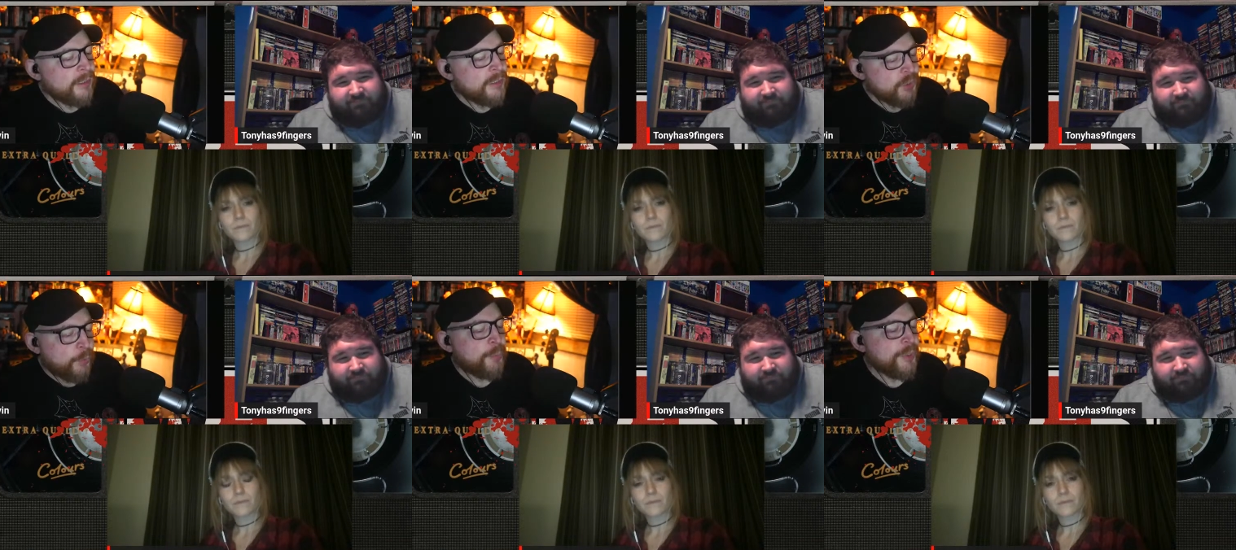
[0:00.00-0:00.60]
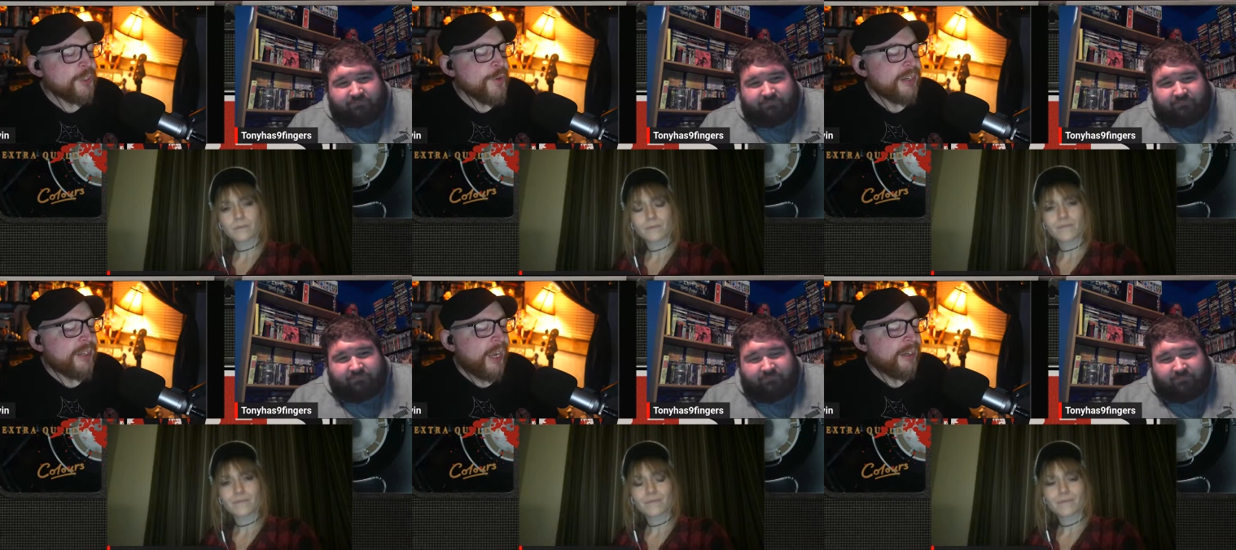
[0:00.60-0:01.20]
Speaker 1: so with
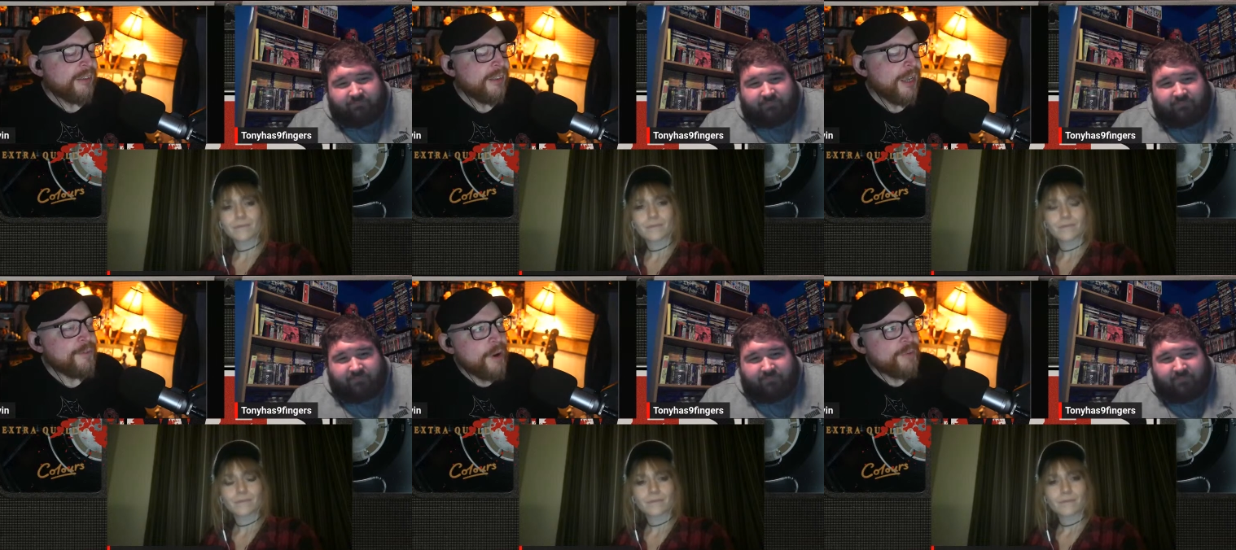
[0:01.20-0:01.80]
directing, have you